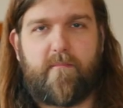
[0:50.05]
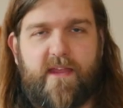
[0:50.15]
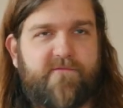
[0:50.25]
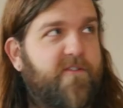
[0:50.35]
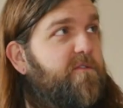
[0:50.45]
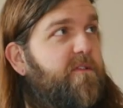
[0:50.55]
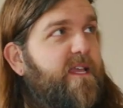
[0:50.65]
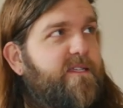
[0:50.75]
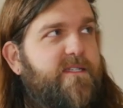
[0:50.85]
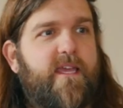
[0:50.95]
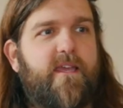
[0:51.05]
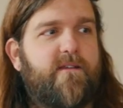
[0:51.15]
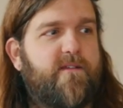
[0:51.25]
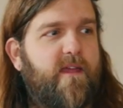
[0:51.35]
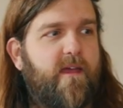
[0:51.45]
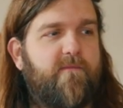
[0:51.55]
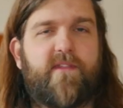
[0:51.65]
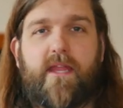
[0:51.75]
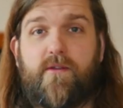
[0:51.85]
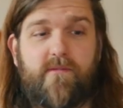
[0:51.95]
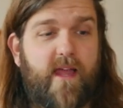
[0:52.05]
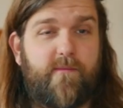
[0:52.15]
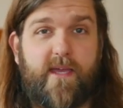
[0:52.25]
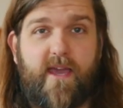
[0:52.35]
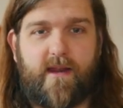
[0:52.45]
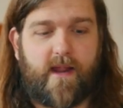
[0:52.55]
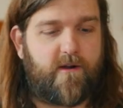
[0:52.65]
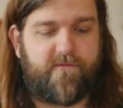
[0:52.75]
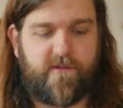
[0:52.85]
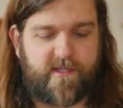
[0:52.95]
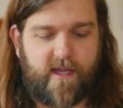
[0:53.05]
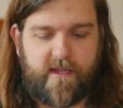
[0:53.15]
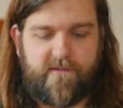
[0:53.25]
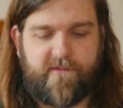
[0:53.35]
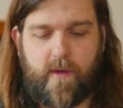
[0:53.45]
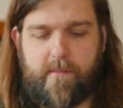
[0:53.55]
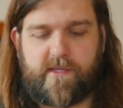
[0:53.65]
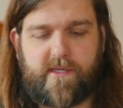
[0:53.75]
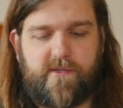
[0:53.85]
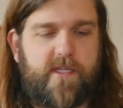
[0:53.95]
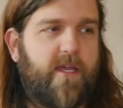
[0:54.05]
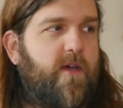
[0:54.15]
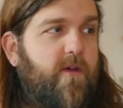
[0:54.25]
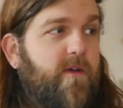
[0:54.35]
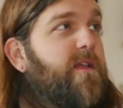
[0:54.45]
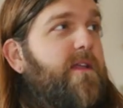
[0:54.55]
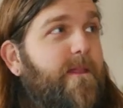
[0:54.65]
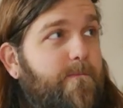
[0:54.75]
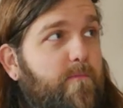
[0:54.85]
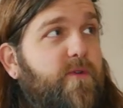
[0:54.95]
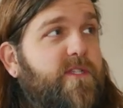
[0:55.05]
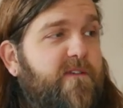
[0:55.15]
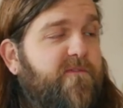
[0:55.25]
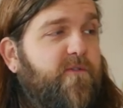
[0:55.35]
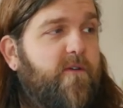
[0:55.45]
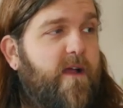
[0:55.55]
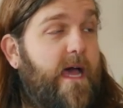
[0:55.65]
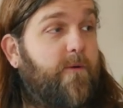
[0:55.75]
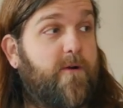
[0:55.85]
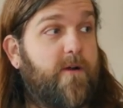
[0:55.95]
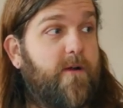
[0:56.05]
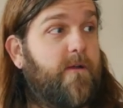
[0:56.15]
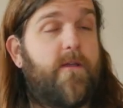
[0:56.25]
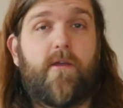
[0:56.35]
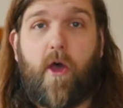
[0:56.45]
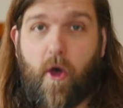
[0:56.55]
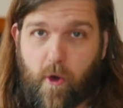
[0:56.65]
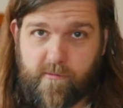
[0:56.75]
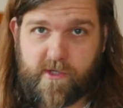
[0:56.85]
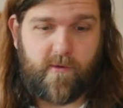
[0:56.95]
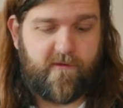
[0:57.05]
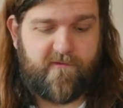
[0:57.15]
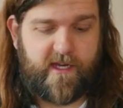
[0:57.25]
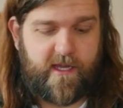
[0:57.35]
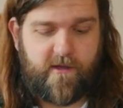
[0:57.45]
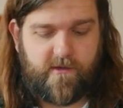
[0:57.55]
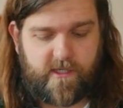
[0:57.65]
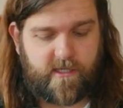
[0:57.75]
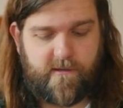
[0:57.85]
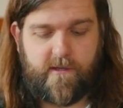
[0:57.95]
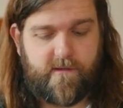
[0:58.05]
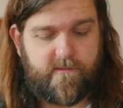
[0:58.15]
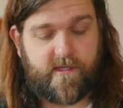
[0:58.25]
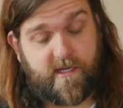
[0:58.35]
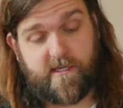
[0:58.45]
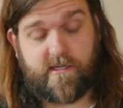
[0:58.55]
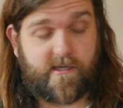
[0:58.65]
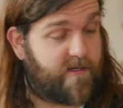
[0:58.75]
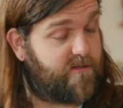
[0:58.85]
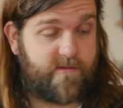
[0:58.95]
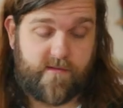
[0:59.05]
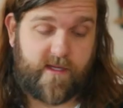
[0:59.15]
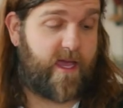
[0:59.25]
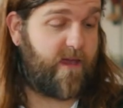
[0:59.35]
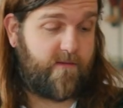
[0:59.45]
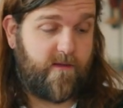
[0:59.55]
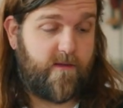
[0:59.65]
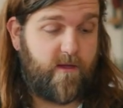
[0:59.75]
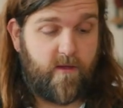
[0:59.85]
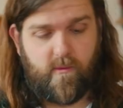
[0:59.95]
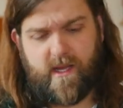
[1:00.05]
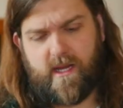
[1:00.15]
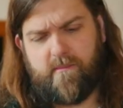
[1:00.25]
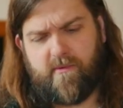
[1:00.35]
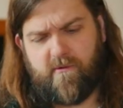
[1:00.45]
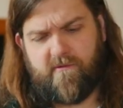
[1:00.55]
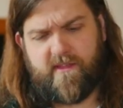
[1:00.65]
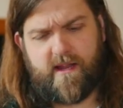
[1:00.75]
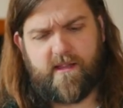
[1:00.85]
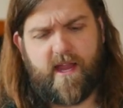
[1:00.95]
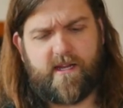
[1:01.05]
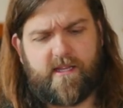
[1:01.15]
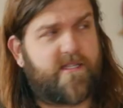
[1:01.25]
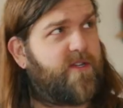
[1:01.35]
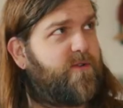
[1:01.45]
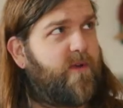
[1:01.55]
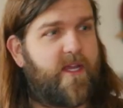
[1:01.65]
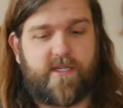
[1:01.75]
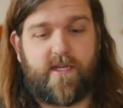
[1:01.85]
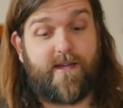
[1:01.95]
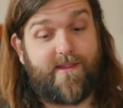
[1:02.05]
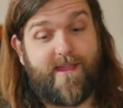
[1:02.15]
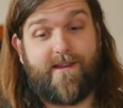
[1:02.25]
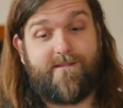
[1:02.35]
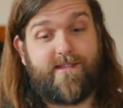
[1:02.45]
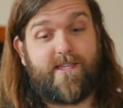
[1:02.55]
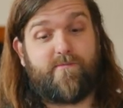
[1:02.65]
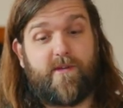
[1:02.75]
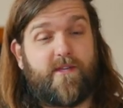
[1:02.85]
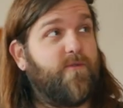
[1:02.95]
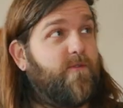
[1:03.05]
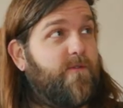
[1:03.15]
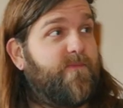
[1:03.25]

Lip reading: Manfrotto light stand for that new light we got. I don't know if you saw that a few episodes ago, mostly for our home tour videos, because yeah, we got to improve that lighting situation. And then this is pretty cool.